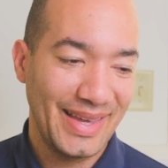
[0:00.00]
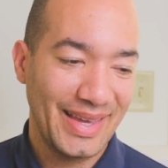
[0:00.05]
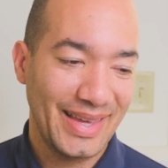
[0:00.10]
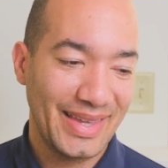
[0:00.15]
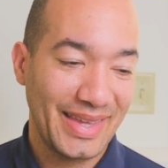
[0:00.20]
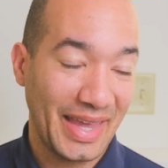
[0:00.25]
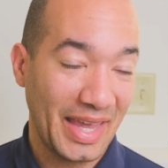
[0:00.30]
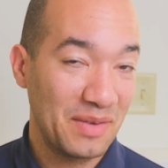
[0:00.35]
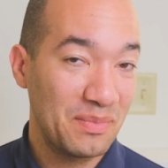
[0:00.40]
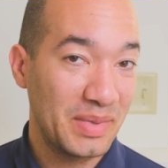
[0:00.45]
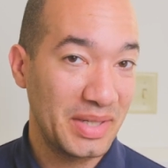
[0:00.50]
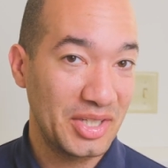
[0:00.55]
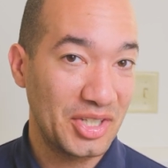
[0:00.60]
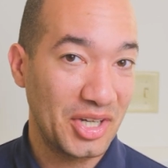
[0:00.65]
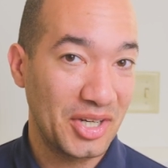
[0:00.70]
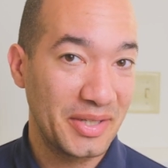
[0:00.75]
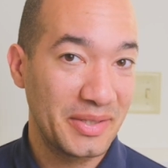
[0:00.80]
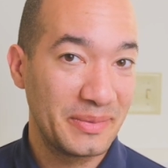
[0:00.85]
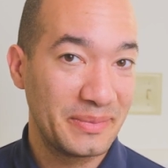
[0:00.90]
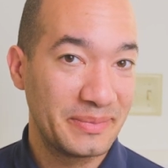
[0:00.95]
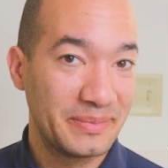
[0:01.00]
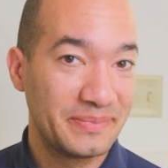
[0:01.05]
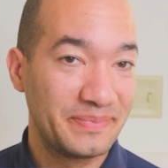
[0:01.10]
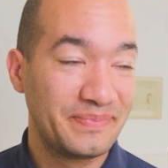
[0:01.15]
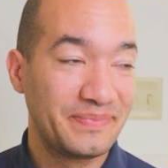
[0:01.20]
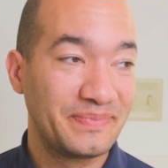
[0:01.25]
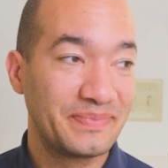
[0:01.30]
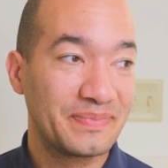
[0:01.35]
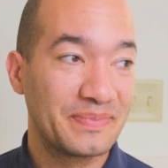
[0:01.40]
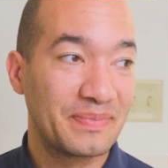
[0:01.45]
can be done.
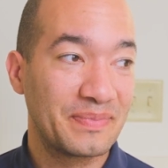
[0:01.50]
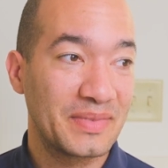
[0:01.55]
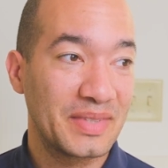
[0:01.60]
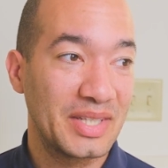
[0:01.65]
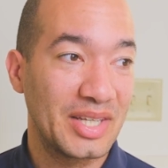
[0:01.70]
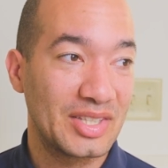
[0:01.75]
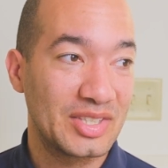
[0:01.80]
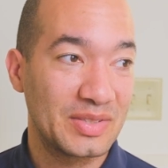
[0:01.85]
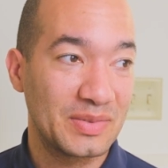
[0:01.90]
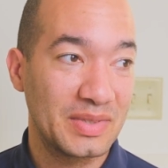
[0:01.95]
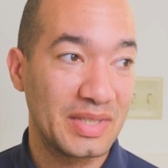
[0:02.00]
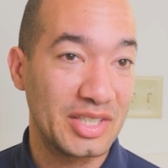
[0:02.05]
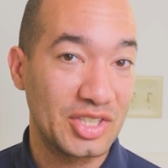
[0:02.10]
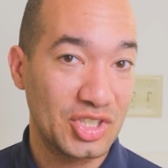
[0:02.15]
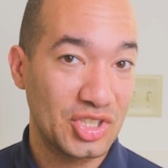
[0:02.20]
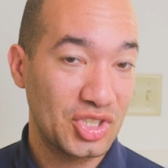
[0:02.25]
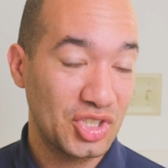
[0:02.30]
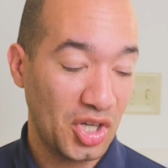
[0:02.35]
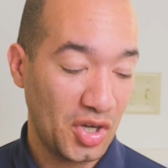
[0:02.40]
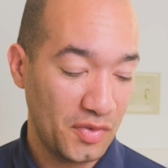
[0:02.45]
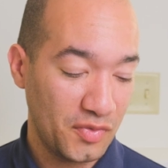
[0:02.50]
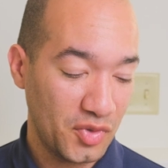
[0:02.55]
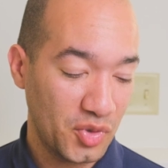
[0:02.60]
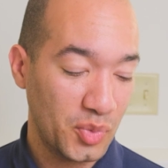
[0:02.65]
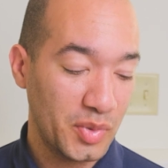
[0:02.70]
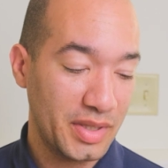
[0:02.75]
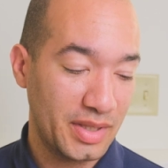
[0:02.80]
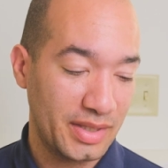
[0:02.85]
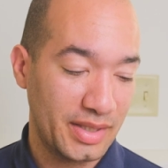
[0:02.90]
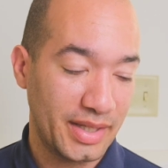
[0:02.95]
It's tougher
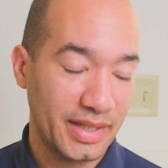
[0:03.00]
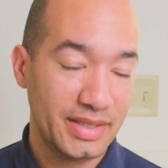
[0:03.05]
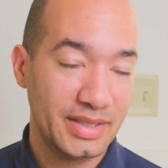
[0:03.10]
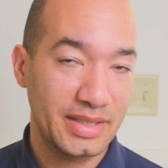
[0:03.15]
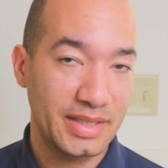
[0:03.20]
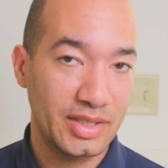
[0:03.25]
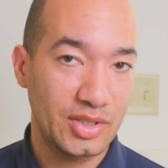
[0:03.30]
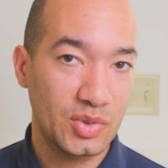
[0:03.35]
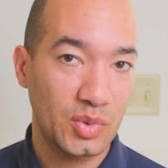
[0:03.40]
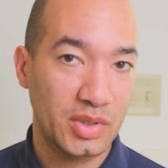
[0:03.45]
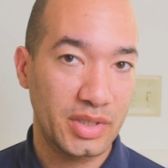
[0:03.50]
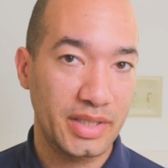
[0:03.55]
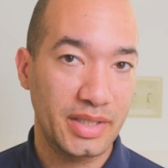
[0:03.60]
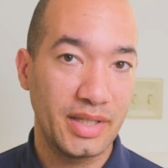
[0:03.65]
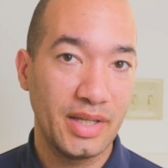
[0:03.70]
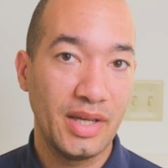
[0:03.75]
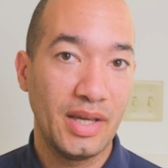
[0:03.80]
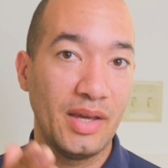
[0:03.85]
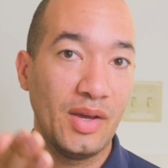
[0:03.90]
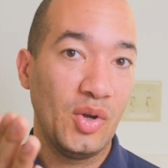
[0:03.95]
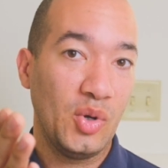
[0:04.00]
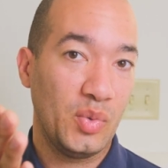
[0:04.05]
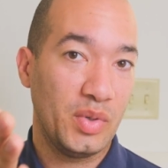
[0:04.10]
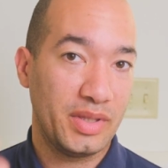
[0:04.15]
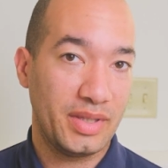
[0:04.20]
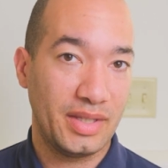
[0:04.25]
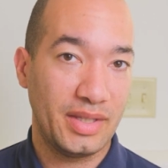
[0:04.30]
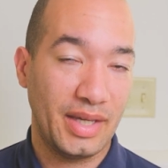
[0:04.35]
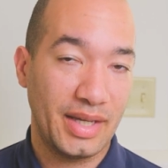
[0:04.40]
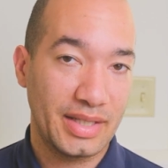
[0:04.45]
with the X-T20.
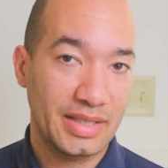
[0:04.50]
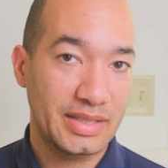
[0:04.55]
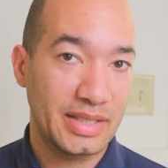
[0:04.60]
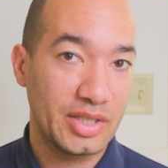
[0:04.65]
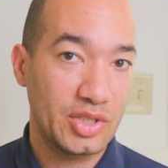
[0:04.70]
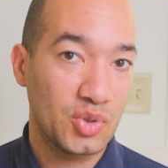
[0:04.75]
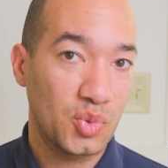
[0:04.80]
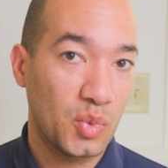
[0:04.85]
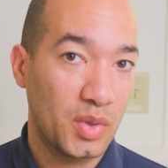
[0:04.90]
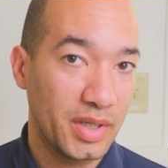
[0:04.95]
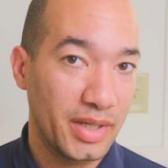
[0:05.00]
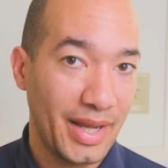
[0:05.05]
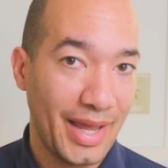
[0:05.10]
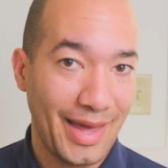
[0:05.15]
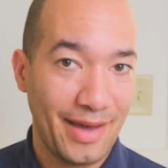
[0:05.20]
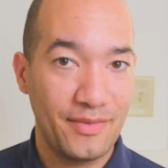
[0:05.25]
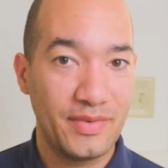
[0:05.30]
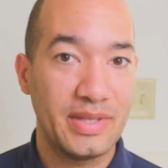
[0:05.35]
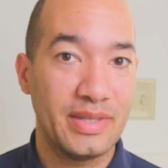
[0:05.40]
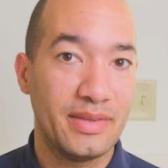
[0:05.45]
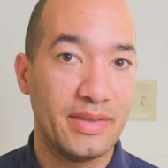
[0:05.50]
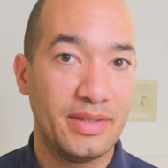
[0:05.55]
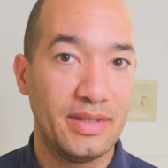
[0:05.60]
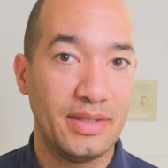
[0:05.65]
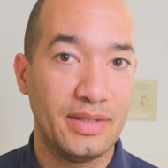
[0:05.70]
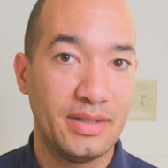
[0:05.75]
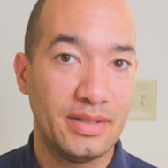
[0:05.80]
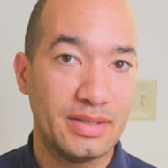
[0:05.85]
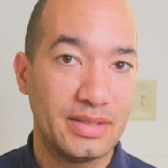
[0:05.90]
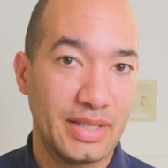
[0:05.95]
With the X-H1, having
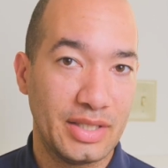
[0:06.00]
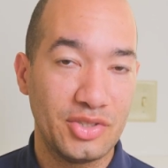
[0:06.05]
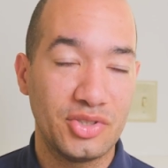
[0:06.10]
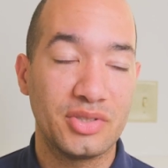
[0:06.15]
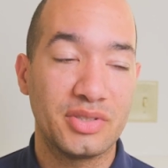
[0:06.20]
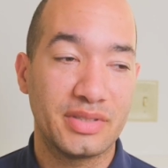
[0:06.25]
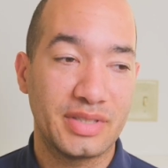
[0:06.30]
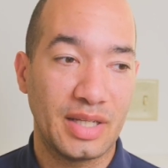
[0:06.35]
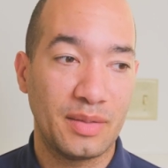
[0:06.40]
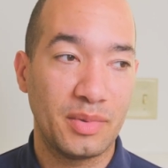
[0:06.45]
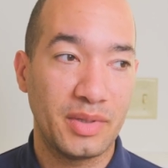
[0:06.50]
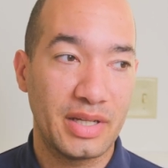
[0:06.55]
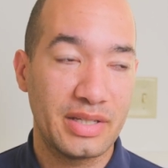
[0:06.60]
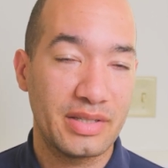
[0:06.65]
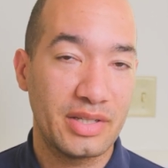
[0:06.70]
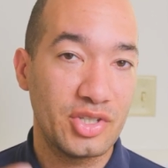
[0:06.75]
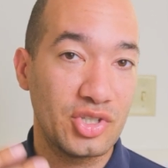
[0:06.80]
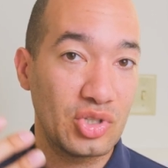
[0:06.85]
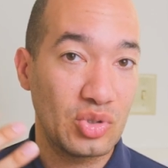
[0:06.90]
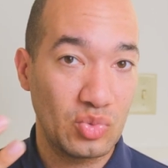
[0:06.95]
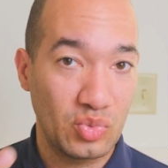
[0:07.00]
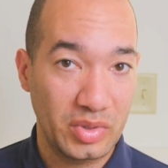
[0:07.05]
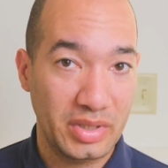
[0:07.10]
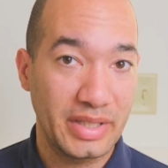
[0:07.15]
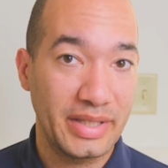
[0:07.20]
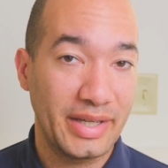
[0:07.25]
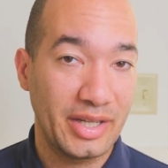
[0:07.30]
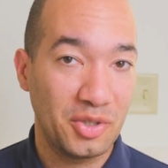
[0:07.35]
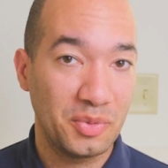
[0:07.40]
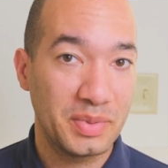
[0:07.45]
the sensor stabilization
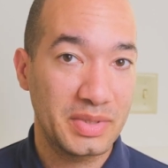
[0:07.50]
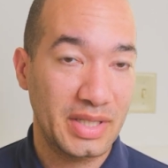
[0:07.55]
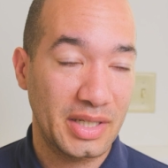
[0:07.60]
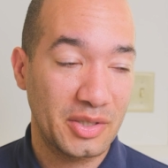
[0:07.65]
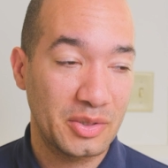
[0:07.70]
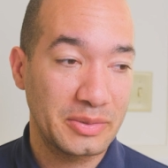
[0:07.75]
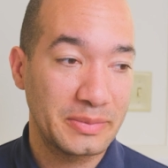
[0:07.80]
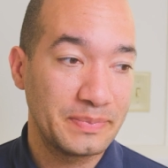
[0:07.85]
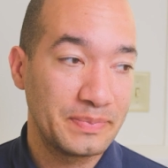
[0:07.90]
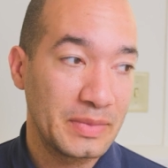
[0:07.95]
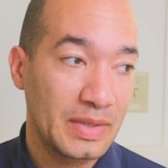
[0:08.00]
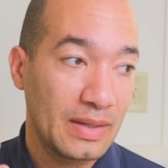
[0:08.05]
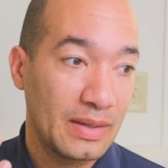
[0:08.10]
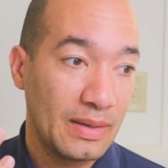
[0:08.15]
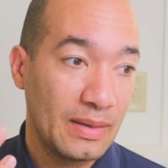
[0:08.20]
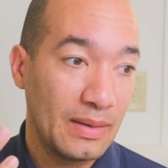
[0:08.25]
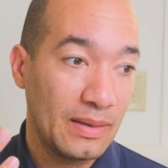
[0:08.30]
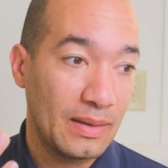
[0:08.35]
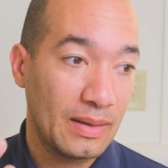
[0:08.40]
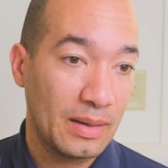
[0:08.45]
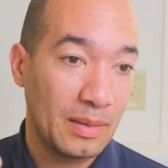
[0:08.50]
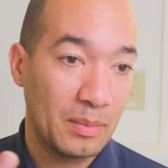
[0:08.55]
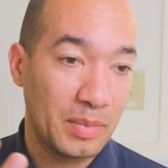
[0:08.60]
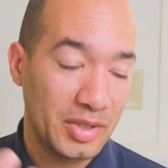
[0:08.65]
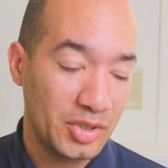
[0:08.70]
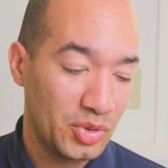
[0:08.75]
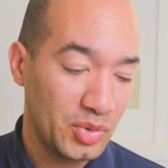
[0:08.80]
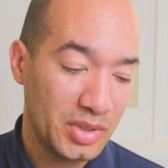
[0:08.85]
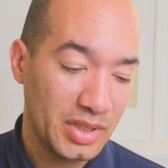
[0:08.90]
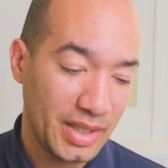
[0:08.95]
really helps out,
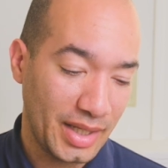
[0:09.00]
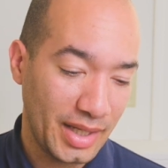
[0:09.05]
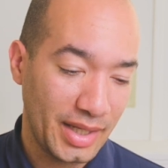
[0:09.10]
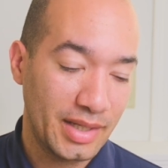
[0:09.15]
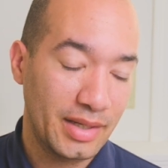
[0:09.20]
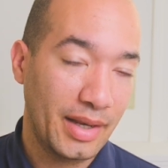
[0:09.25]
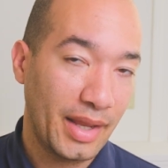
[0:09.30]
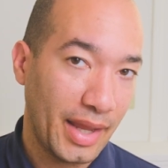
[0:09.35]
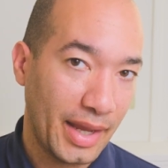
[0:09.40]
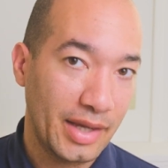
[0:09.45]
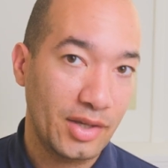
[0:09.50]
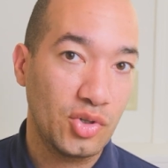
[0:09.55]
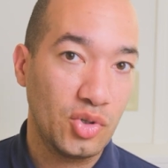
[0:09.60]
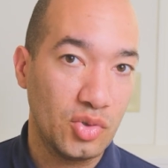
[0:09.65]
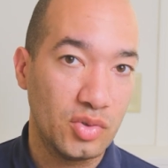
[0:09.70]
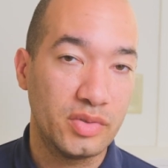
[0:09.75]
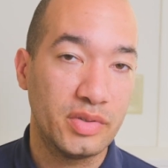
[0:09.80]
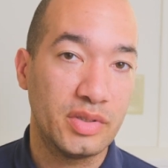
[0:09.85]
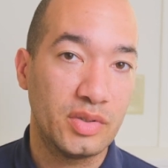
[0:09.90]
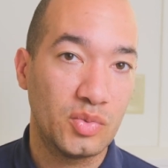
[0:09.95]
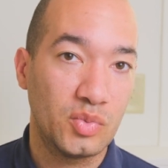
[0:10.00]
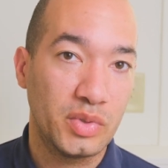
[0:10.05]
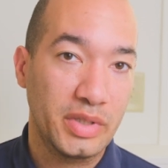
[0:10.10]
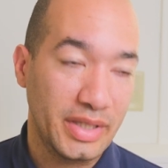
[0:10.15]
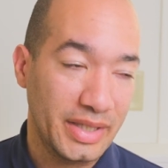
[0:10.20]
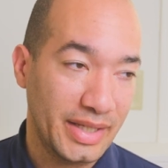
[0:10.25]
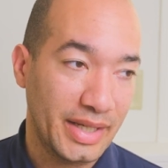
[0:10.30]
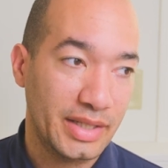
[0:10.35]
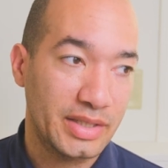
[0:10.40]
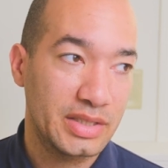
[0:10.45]
but you can handhold it
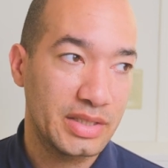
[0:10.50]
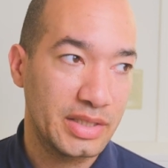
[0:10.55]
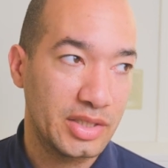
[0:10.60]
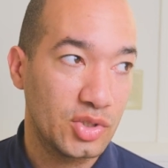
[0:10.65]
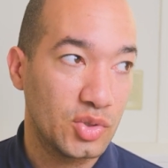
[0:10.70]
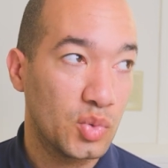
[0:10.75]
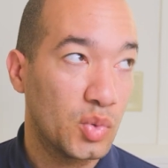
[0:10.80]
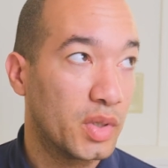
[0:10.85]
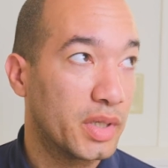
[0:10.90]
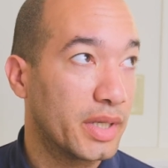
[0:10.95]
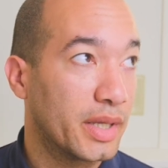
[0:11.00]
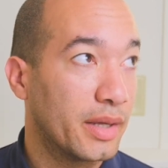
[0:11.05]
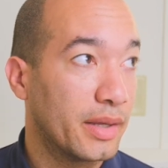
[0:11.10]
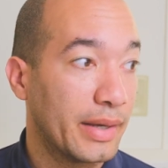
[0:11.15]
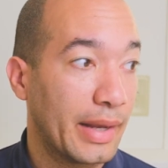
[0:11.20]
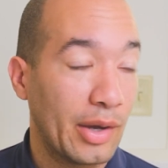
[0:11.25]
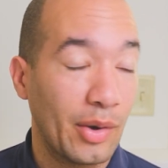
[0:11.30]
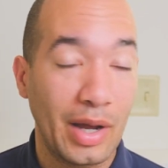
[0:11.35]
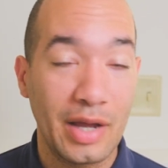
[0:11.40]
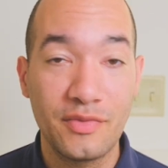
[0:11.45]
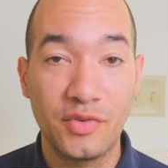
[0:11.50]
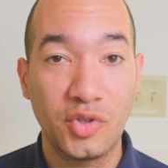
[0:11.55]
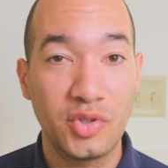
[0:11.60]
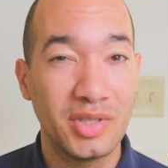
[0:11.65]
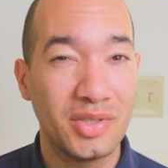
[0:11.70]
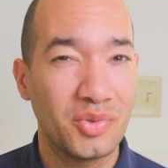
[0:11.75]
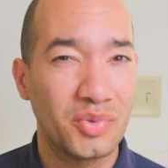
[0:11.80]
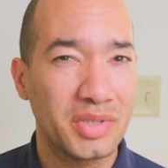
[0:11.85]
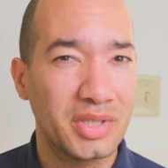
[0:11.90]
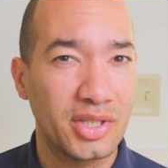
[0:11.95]
with the X-T20. Now I've
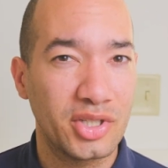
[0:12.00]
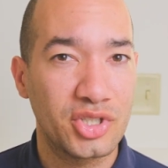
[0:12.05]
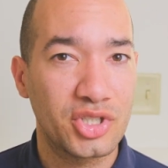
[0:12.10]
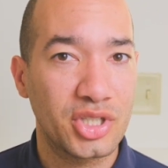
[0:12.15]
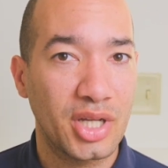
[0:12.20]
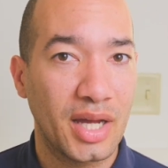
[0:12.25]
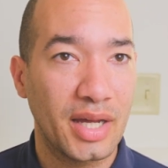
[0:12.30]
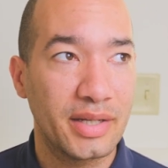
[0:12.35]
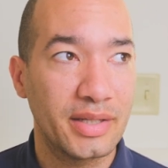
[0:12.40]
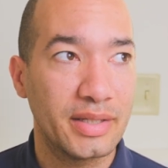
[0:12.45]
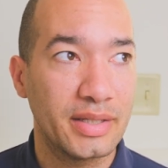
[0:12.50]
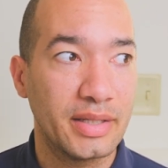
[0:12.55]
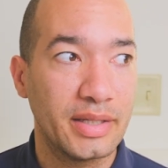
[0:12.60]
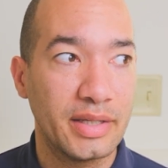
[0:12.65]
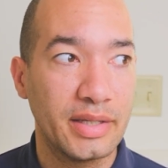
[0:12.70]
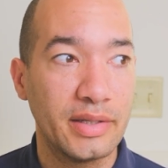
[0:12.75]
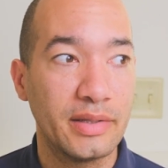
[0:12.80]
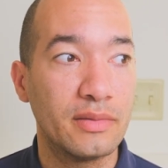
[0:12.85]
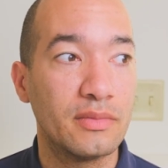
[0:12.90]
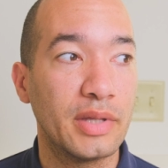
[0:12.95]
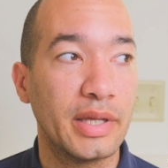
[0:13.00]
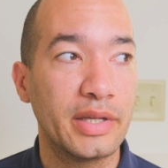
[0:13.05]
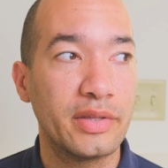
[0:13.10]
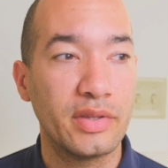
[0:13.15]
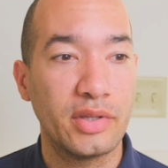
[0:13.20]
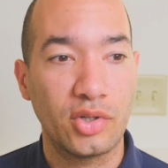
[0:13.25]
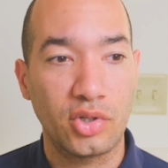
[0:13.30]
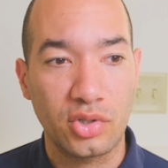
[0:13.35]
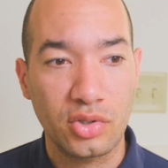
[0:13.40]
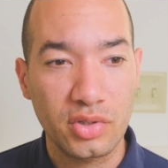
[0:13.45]
only really shot it in like
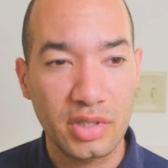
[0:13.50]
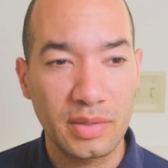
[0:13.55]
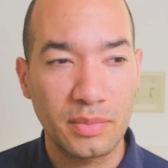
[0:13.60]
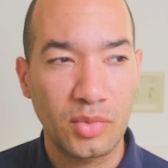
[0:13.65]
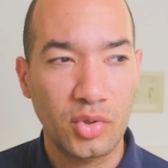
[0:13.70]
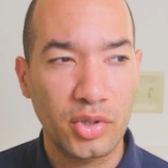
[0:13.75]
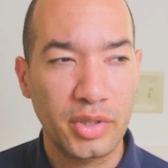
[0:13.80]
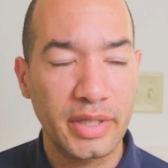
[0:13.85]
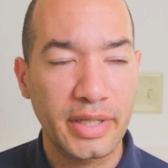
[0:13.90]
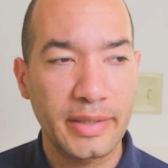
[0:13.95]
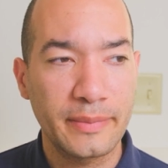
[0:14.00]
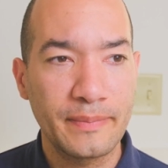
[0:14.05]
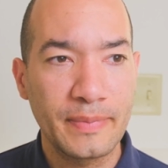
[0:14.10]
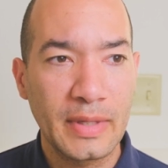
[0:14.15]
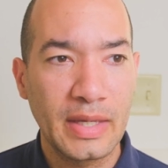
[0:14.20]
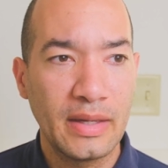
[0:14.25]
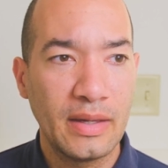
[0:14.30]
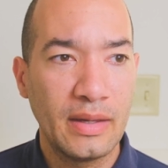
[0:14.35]
the early morning,